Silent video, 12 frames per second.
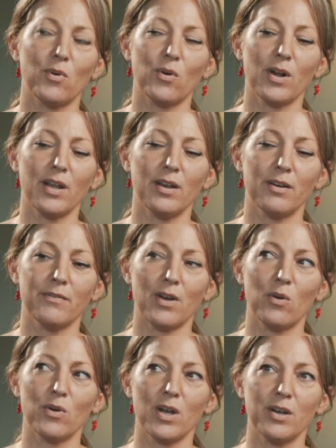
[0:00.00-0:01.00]
or have
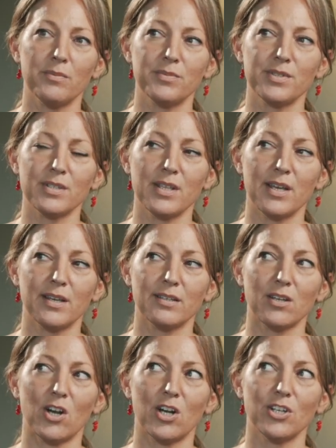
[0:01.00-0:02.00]
outcomes that
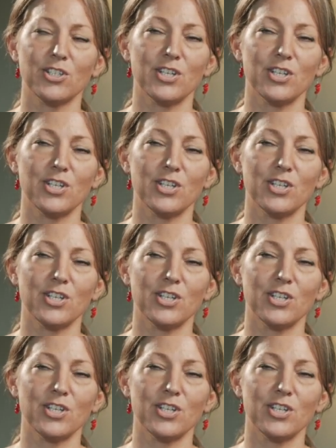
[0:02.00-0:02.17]
are